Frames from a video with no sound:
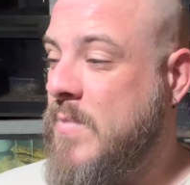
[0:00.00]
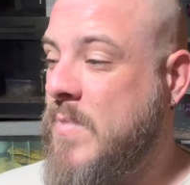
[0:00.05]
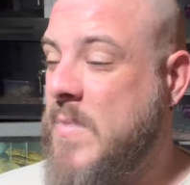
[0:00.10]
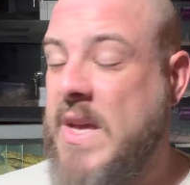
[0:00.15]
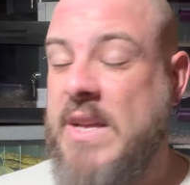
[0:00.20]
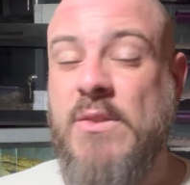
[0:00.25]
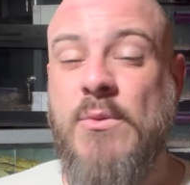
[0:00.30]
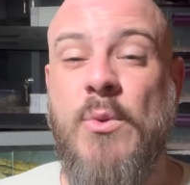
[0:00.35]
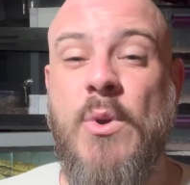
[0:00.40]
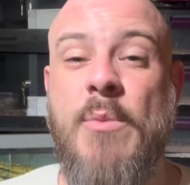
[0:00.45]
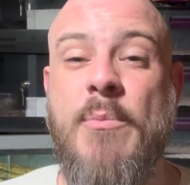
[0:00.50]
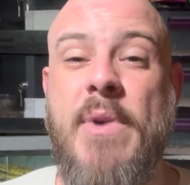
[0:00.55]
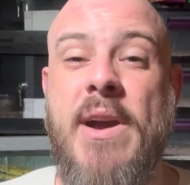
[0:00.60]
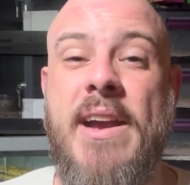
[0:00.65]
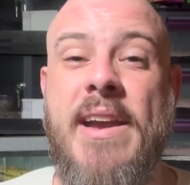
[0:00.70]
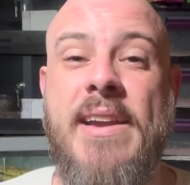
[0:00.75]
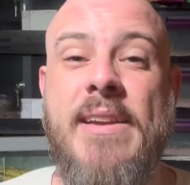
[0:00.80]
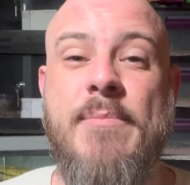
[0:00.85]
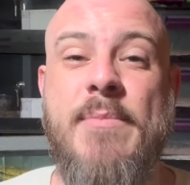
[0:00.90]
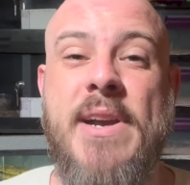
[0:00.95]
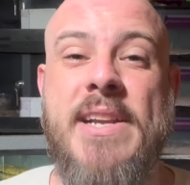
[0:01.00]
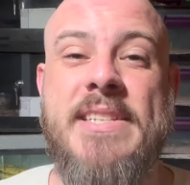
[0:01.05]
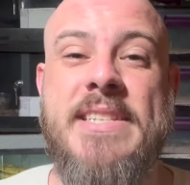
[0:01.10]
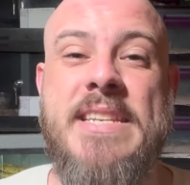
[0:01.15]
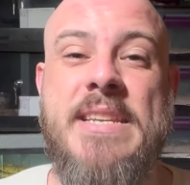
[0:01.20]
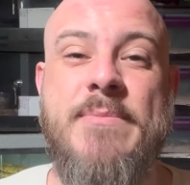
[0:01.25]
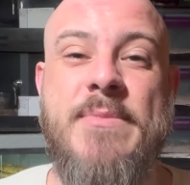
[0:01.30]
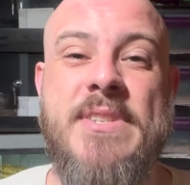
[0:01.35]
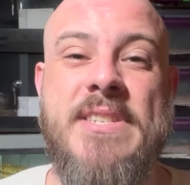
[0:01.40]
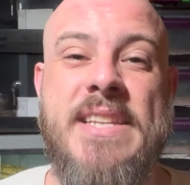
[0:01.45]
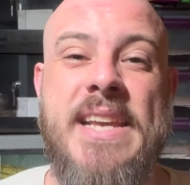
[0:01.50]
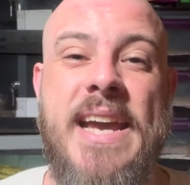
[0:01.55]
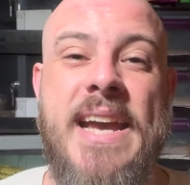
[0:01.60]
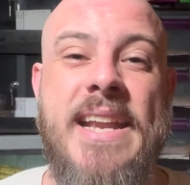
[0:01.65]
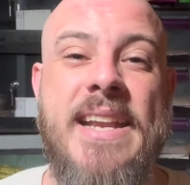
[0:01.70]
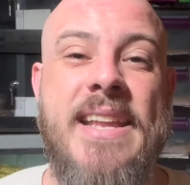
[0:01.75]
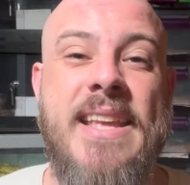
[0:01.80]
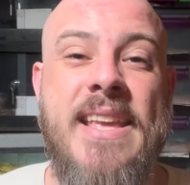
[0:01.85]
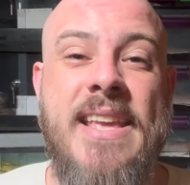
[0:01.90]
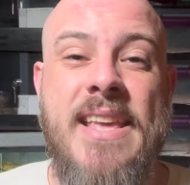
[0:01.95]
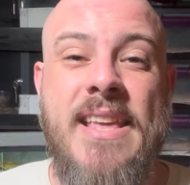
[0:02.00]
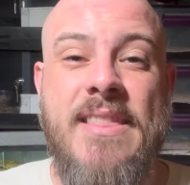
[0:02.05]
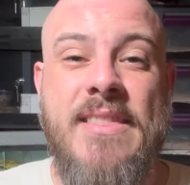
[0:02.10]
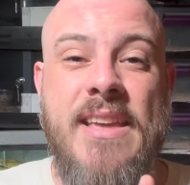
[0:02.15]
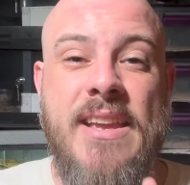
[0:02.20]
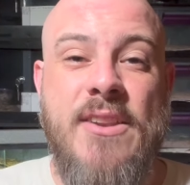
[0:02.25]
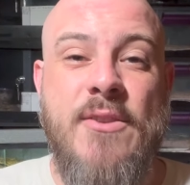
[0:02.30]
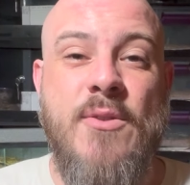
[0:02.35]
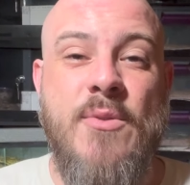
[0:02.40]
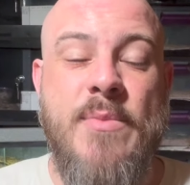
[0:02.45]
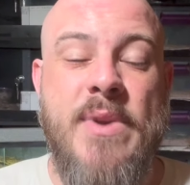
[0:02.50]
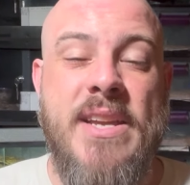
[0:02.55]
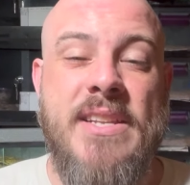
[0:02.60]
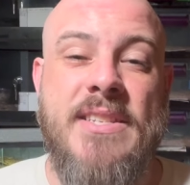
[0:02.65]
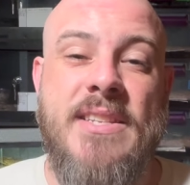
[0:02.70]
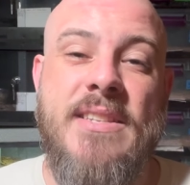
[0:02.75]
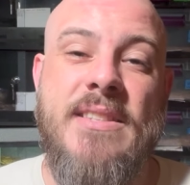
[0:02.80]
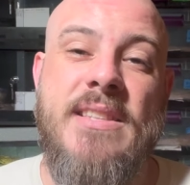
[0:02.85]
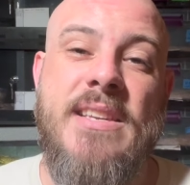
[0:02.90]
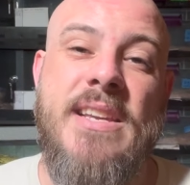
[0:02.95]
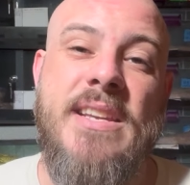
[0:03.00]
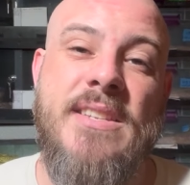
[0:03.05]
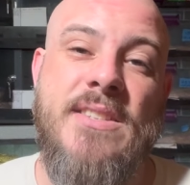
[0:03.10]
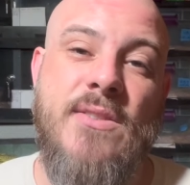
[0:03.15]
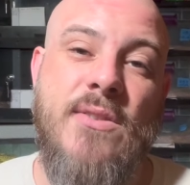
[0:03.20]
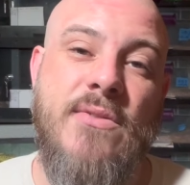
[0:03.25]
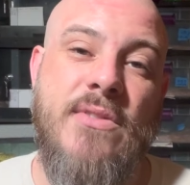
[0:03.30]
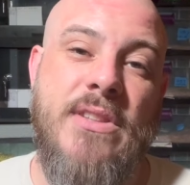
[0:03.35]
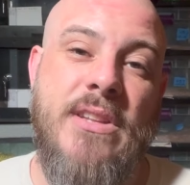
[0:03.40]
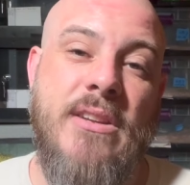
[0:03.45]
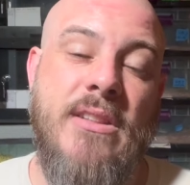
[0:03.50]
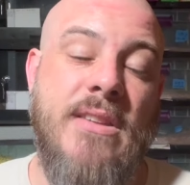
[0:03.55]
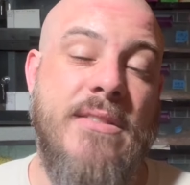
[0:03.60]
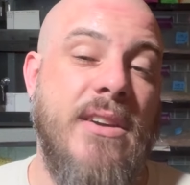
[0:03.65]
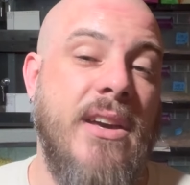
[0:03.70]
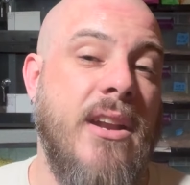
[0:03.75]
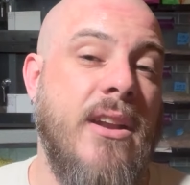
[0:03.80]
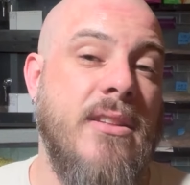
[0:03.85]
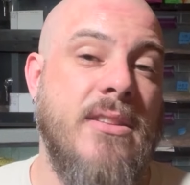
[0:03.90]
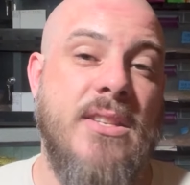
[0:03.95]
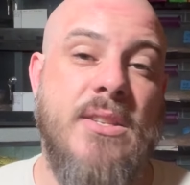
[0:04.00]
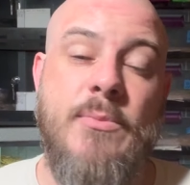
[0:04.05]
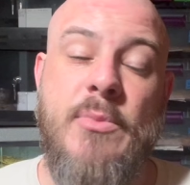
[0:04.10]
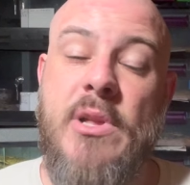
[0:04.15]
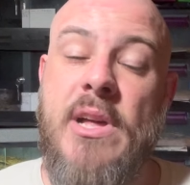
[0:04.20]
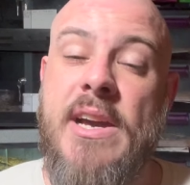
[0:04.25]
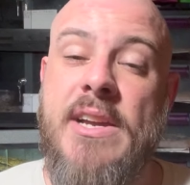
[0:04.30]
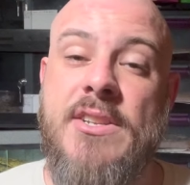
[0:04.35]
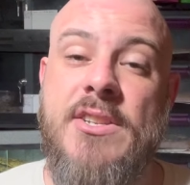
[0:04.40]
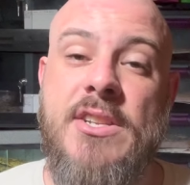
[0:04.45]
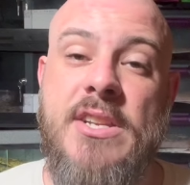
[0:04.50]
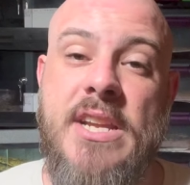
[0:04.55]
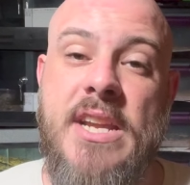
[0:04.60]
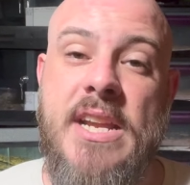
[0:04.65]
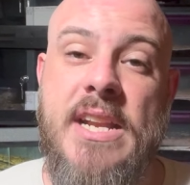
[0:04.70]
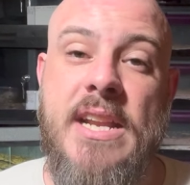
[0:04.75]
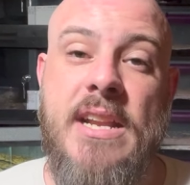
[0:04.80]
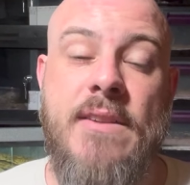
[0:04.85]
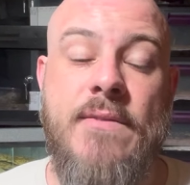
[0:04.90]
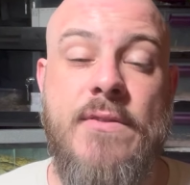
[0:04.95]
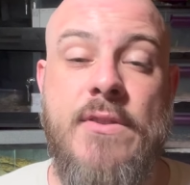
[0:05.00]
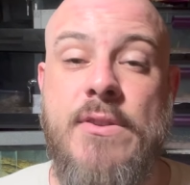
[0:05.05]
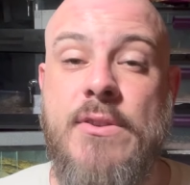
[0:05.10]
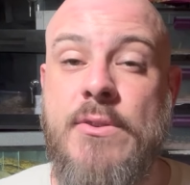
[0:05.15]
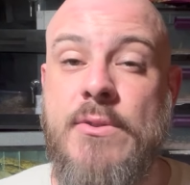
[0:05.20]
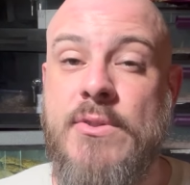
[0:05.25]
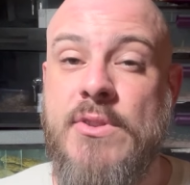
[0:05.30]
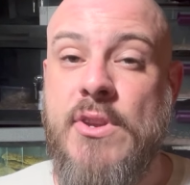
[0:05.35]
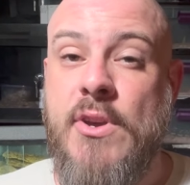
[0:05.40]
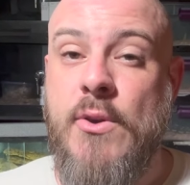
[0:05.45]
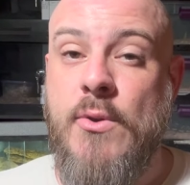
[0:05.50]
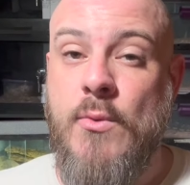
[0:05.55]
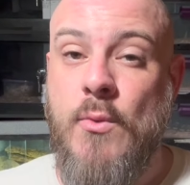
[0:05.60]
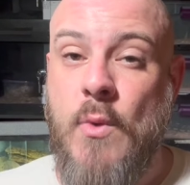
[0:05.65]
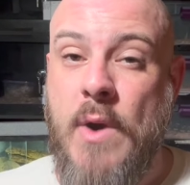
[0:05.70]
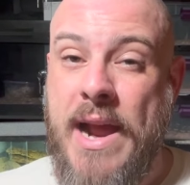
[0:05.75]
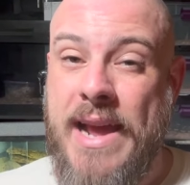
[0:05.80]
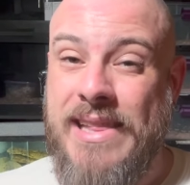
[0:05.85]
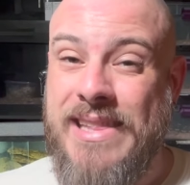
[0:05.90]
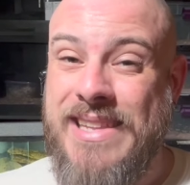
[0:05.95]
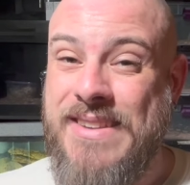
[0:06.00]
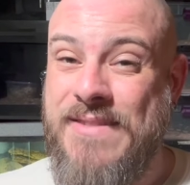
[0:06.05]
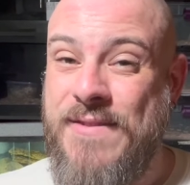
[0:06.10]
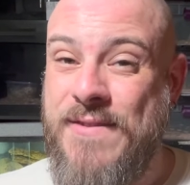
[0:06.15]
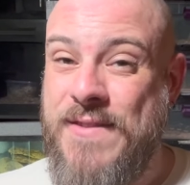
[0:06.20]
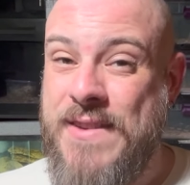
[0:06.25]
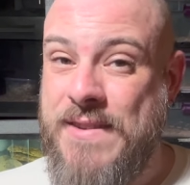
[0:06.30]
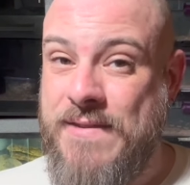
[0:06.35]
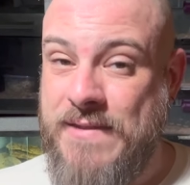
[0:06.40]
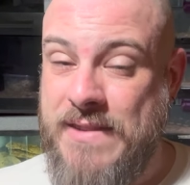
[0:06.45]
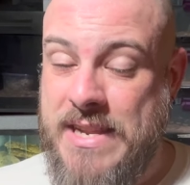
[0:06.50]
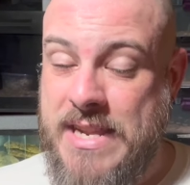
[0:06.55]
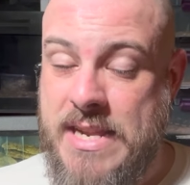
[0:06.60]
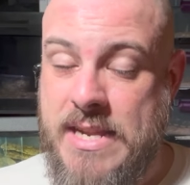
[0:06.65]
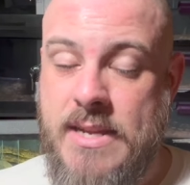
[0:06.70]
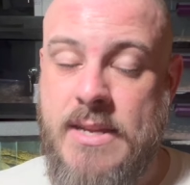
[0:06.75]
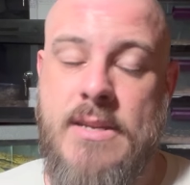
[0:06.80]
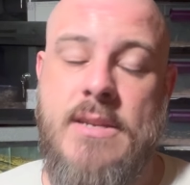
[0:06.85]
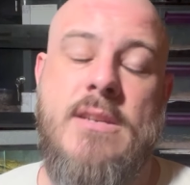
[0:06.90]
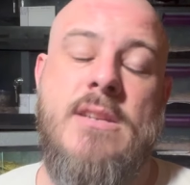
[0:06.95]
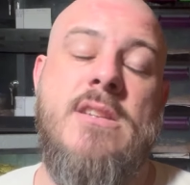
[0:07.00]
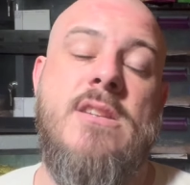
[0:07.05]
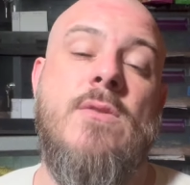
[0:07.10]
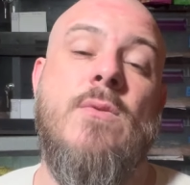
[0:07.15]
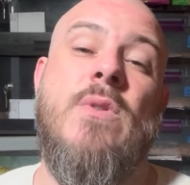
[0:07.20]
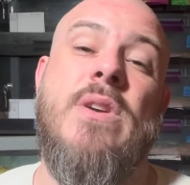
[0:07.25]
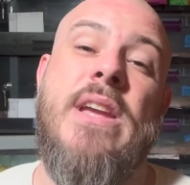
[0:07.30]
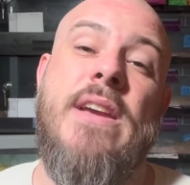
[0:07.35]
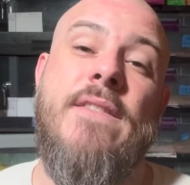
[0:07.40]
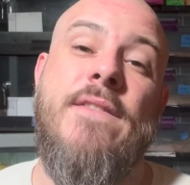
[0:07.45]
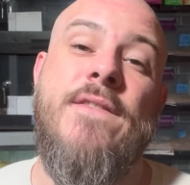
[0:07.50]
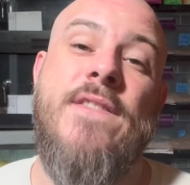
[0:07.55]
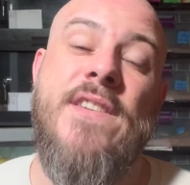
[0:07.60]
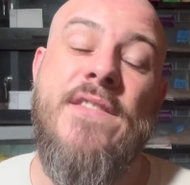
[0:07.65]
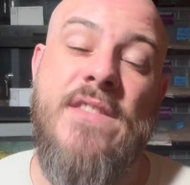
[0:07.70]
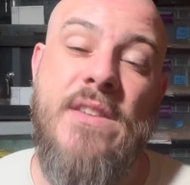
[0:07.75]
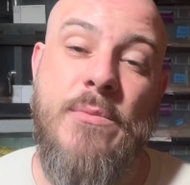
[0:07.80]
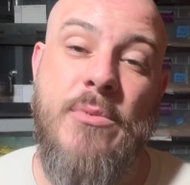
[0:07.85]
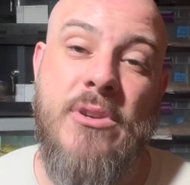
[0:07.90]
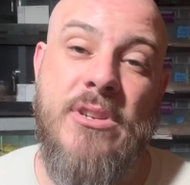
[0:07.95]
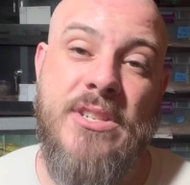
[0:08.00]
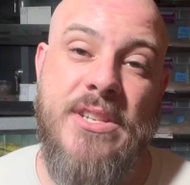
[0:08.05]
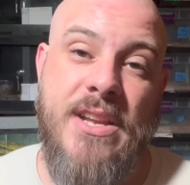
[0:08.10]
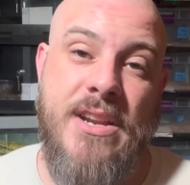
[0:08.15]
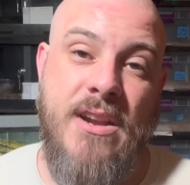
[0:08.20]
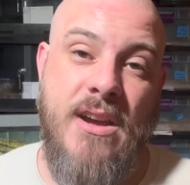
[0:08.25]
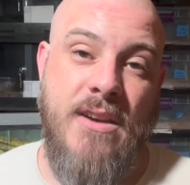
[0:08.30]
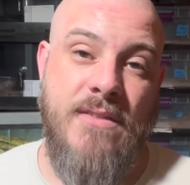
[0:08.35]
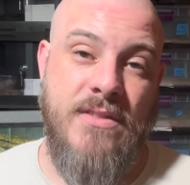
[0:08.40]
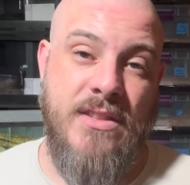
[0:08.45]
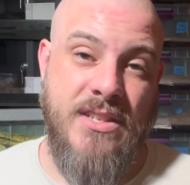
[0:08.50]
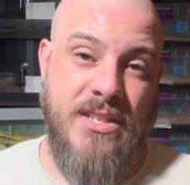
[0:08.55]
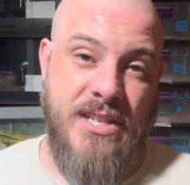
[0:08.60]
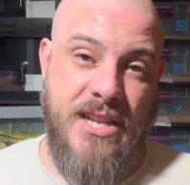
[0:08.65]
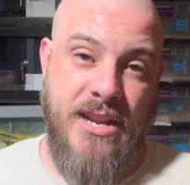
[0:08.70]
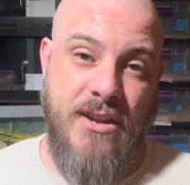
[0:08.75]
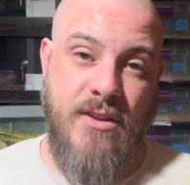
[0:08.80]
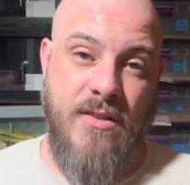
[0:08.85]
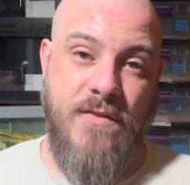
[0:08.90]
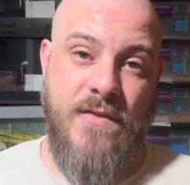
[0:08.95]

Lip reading: that's where my team is at. They do amazing things over there. They've got all the supplies you need, and if you use code Riley50, you will get 50% off the standard